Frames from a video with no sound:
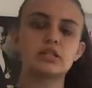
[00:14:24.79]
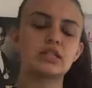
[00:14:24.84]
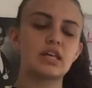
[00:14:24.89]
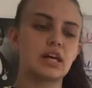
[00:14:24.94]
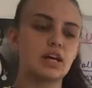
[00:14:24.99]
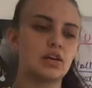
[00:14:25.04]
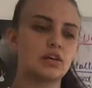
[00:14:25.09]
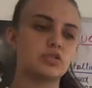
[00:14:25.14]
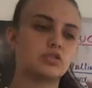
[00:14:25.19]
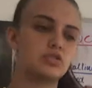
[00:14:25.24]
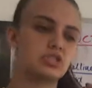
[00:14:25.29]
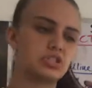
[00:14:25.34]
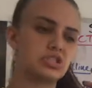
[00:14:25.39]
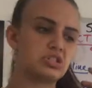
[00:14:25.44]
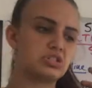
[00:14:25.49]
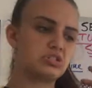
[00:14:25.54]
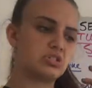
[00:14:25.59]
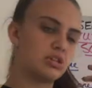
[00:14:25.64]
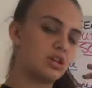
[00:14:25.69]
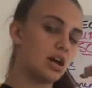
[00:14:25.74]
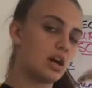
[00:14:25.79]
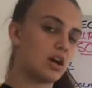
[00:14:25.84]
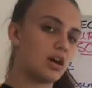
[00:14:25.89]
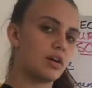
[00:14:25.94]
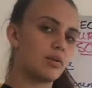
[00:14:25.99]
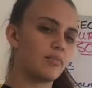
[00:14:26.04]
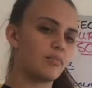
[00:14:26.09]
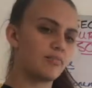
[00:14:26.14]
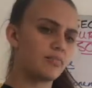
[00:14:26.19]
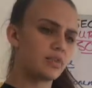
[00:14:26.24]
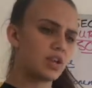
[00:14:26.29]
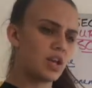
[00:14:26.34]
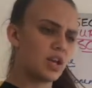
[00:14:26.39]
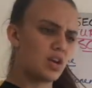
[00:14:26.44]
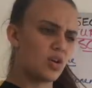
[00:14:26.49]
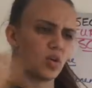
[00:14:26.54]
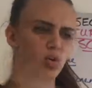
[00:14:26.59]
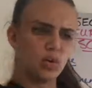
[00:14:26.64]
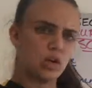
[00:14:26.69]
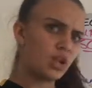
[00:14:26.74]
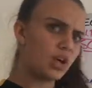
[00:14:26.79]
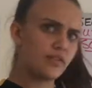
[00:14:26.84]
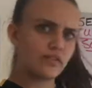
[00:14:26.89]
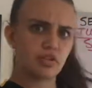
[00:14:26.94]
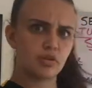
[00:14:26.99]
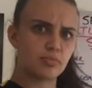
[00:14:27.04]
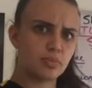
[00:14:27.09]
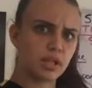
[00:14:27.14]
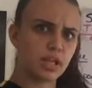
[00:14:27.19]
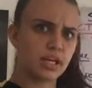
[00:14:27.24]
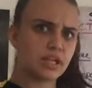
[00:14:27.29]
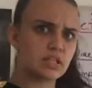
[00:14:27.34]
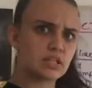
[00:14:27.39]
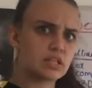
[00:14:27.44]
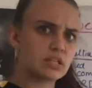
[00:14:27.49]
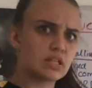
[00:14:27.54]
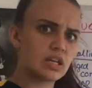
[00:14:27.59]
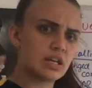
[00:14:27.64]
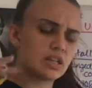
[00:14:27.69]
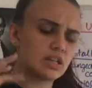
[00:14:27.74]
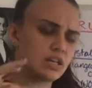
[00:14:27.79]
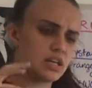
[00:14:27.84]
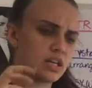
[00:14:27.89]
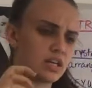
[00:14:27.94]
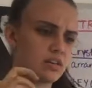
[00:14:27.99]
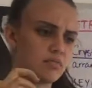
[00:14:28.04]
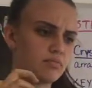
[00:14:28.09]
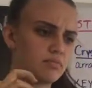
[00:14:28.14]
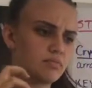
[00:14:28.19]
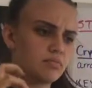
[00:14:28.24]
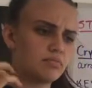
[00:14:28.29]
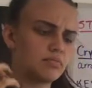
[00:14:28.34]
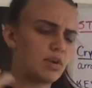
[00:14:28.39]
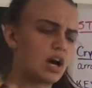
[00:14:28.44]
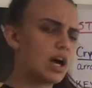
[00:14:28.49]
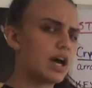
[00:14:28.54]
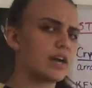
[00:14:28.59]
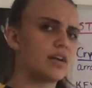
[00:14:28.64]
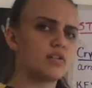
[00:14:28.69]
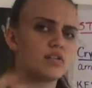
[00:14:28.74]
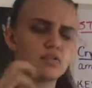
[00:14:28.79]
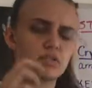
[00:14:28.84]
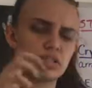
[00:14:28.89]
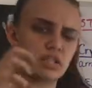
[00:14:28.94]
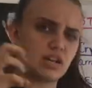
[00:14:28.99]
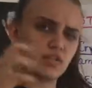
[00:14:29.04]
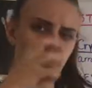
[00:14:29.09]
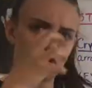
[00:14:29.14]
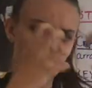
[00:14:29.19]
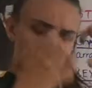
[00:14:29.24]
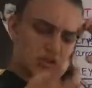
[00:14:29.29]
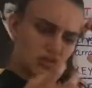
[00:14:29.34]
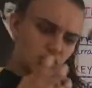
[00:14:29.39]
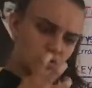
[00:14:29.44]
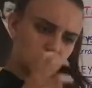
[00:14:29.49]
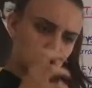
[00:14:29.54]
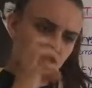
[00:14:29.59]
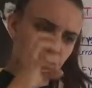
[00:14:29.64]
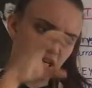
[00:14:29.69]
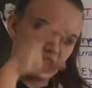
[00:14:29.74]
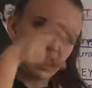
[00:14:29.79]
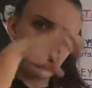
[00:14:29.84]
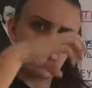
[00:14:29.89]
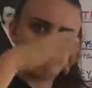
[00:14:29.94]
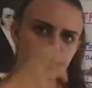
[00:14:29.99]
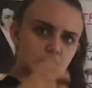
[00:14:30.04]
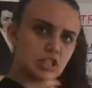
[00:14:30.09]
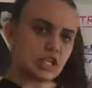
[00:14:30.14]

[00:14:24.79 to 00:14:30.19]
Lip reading: They are just all over the place, and the ions and everything are just clumped